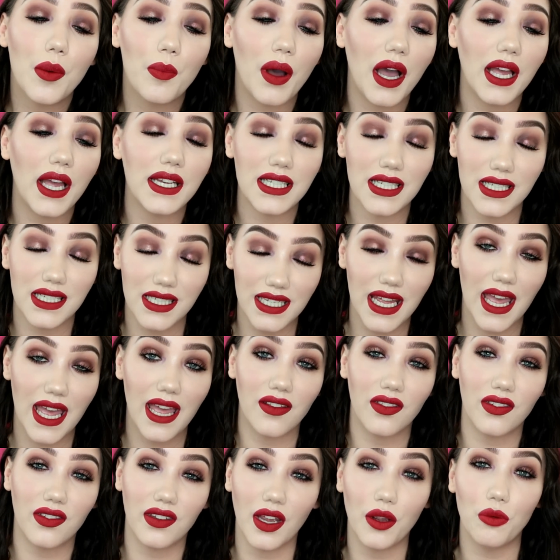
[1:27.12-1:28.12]
But I did
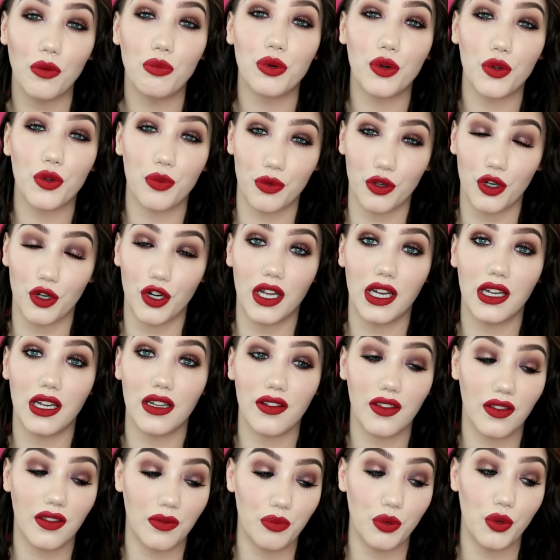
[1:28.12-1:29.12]
test out both
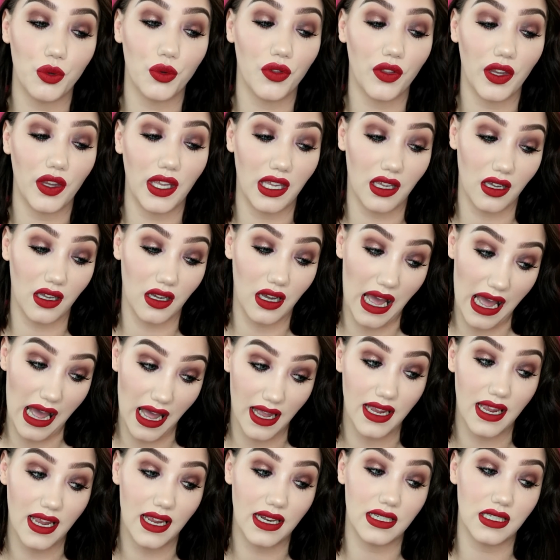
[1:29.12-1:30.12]
products, both like
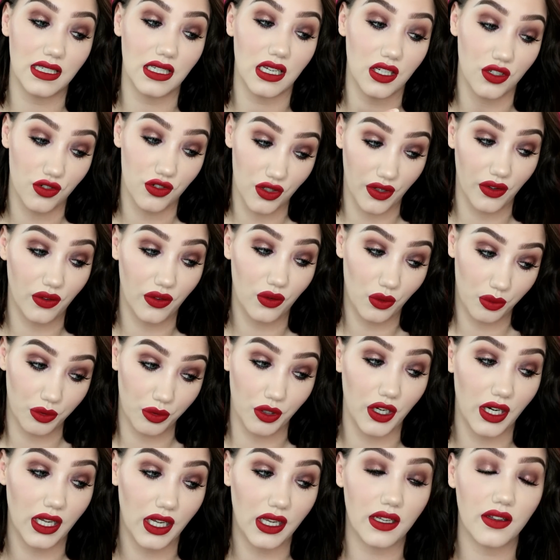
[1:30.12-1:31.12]
high-end and drugstore
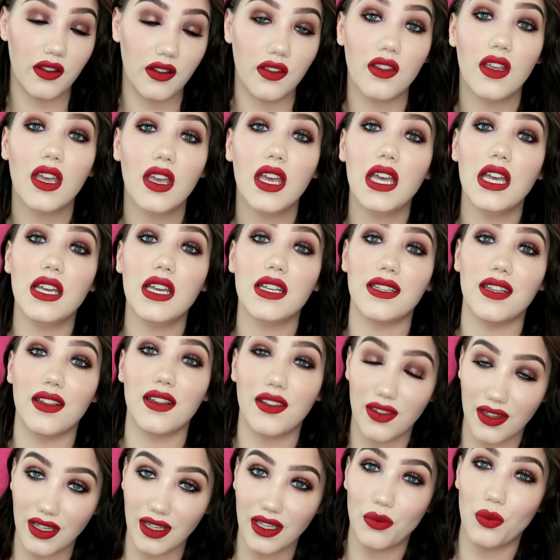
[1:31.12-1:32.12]
products, to
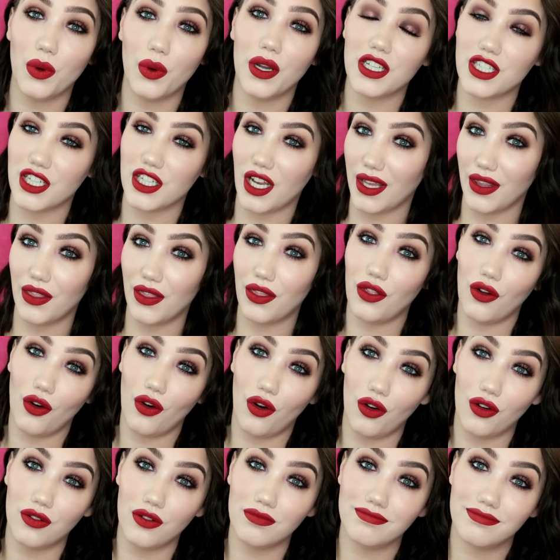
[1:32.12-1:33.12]
see which I
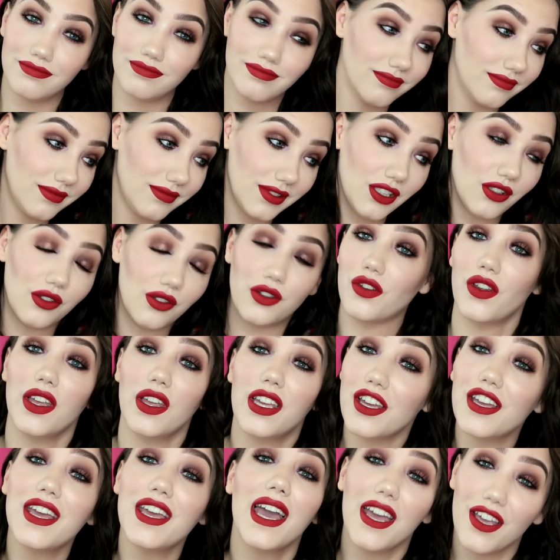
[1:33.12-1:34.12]
thought, you know, so I
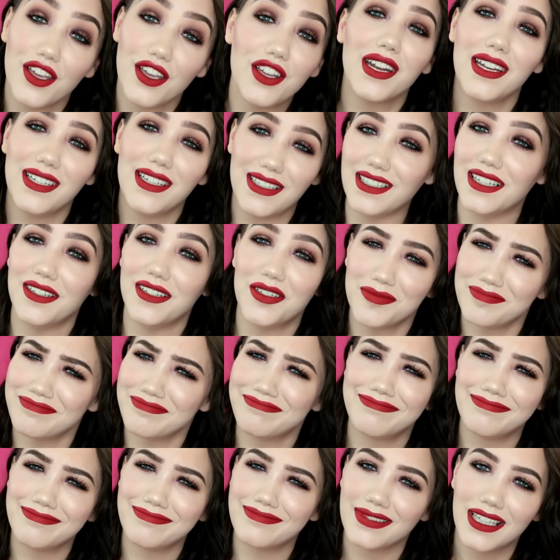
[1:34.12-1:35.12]
could get a good idea.
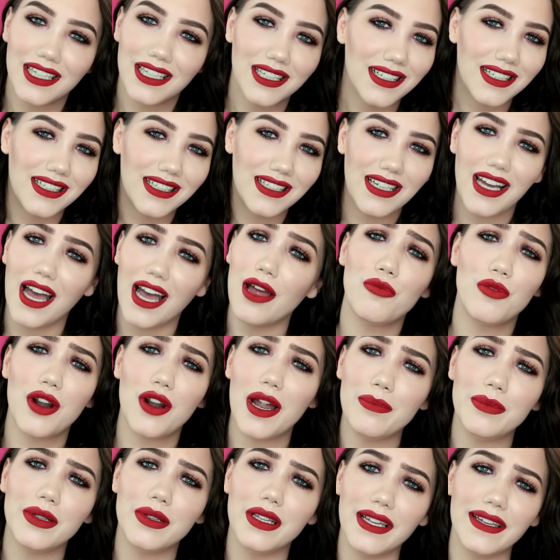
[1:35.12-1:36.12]
I'm
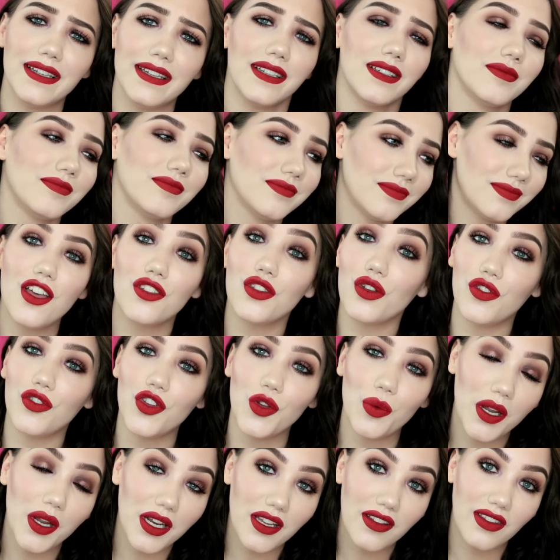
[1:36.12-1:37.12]
rambling. So if
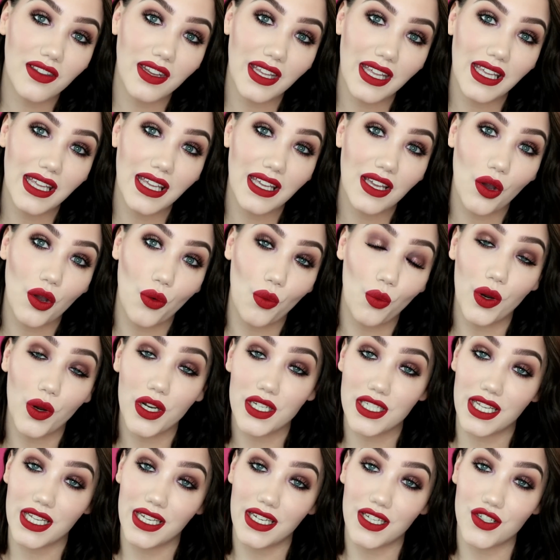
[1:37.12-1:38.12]
you want to see
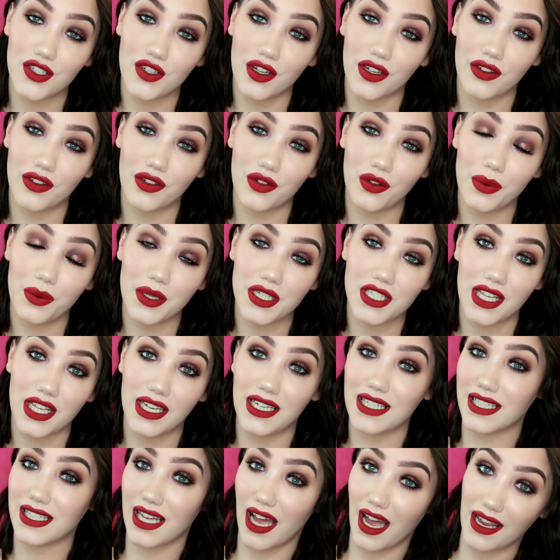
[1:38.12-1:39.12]
which side is drugstore, which
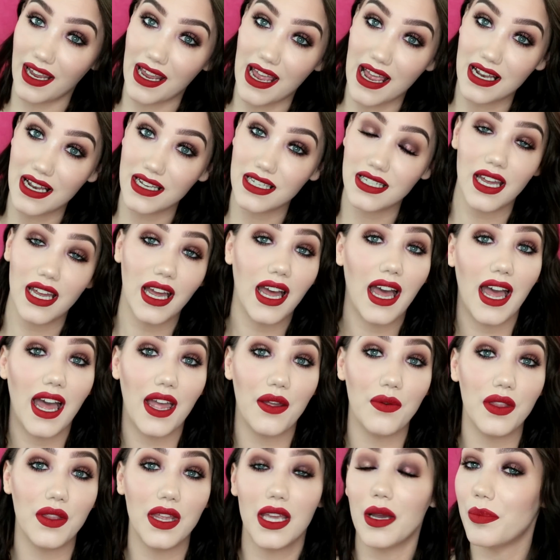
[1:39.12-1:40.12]
side is high-end,
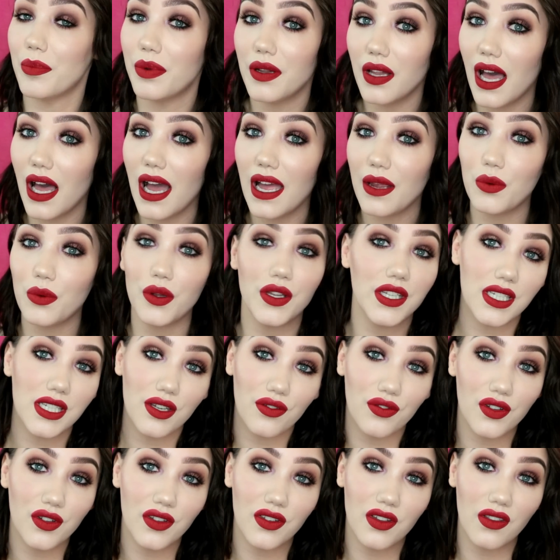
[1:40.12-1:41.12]
how they apply, what the
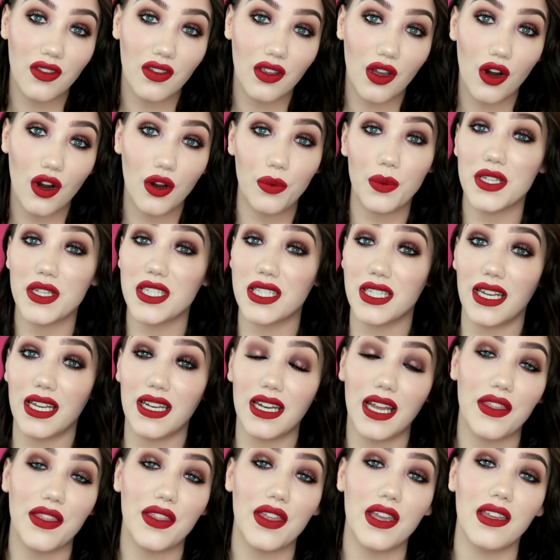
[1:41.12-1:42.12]
differences are, which
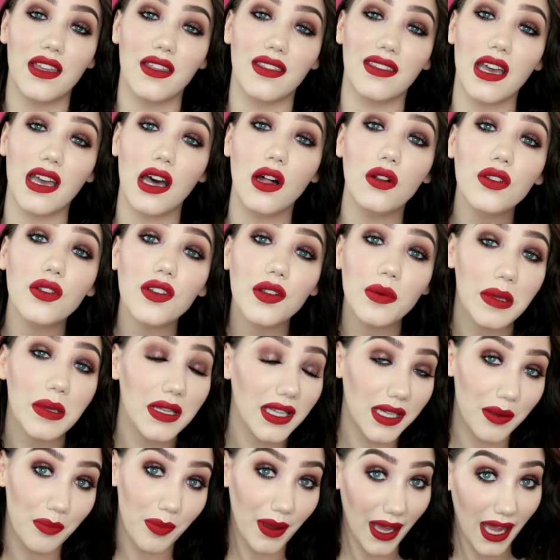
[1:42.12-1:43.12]
side I think is
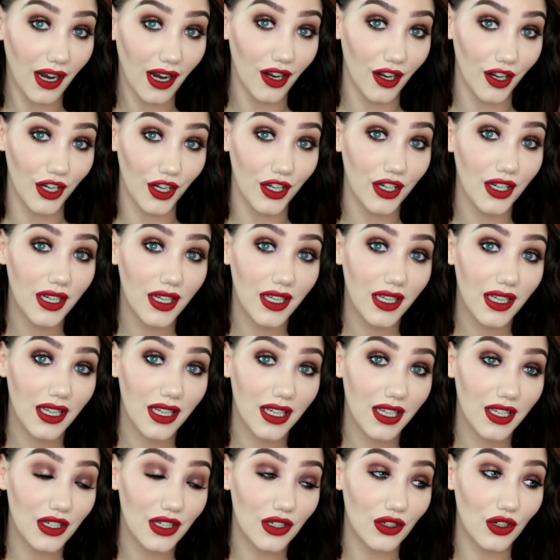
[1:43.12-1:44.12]
ultimately better,
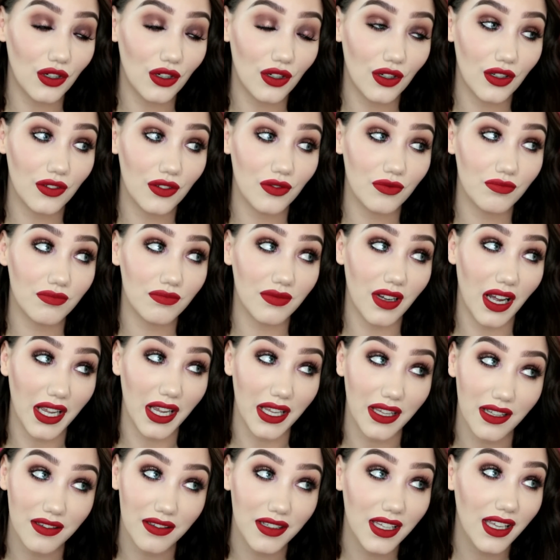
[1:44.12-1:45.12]

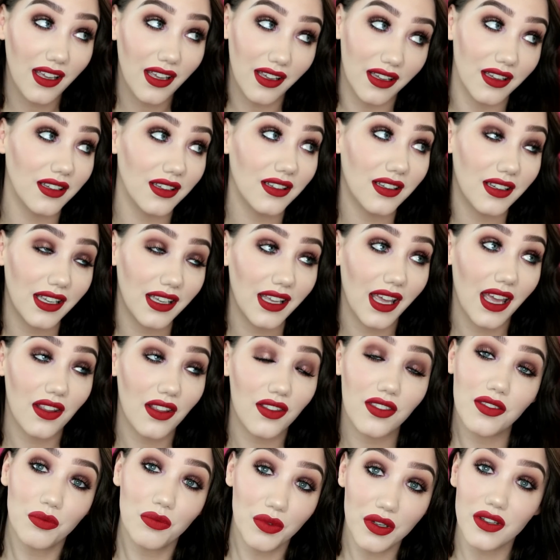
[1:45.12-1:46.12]
I
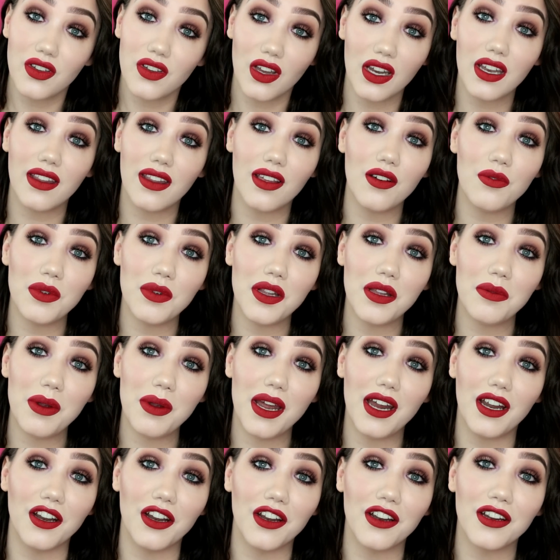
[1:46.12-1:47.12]
guess which side is ultimately
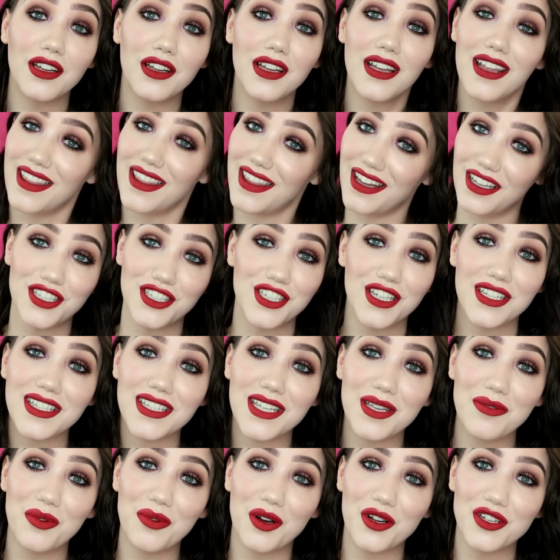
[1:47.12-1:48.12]
better, then just
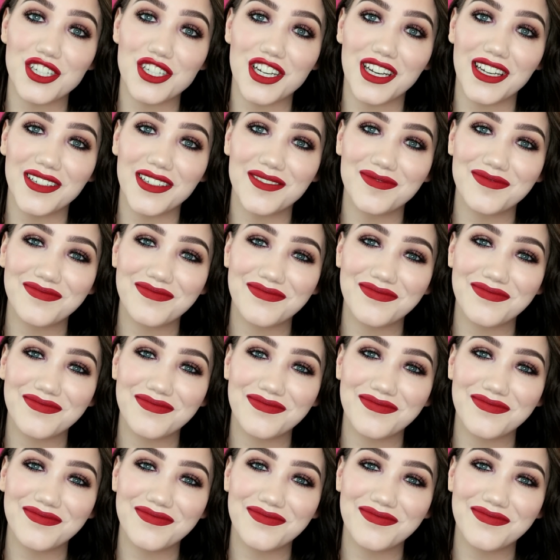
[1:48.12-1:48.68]
keep watching.